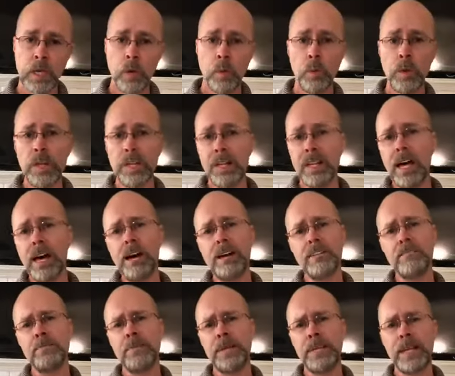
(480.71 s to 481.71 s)
We
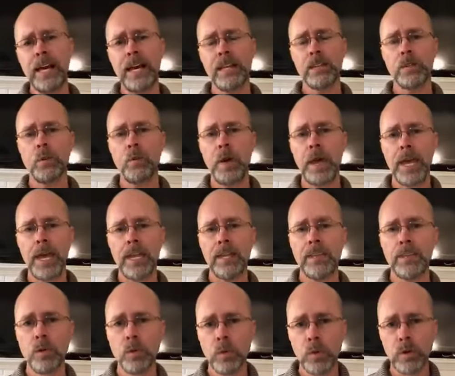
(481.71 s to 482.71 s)
love, but not the way
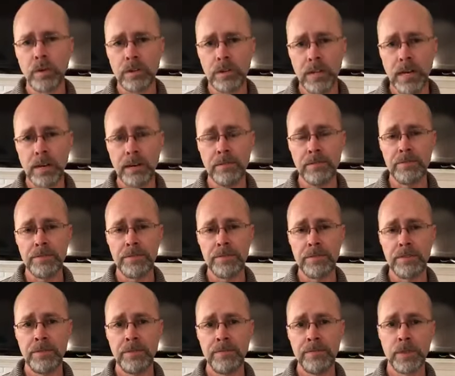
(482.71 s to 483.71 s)
the world
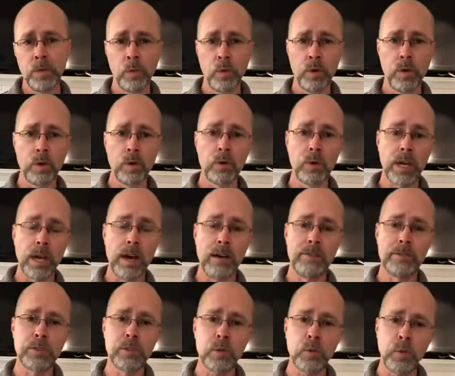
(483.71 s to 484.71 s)
loves. The world
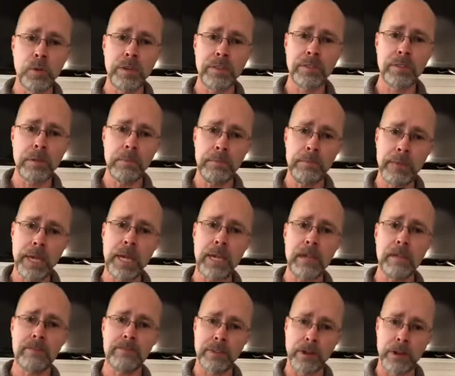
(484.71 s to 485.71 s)
loves with
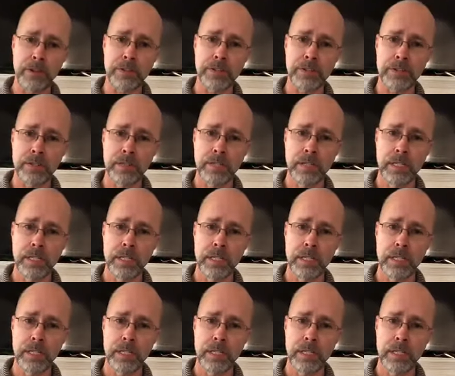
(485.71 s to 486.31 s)
me first.